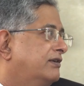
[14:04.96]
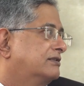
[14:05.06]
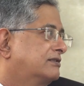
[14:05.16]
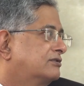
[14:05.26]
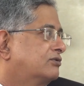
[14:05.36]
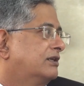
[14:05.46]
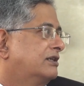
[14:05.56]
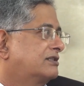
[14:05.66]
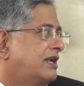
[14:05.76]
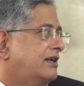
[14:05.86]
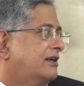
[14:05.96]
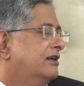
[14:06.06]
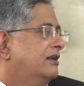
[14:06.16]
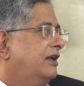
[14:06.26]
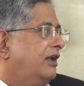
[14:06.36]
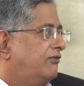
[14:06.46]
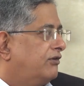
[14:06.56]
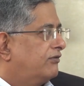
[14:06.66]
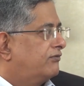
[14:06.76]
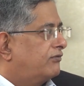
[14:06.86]
years. So it is like if
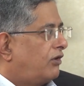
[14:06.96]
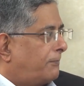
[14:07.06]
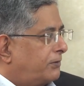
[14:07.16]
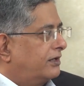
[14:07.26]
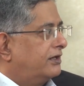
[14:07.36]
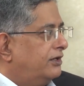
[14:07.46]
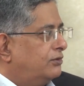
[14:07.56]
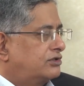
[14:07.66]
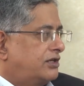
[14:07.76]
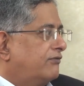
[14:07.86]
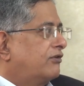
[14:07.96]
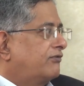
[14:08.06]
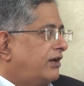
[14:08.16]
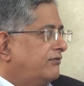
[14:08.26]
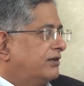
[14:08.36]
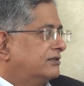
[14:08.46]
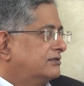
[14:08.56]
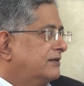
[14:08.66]
you have opted in, you stay for 5 years.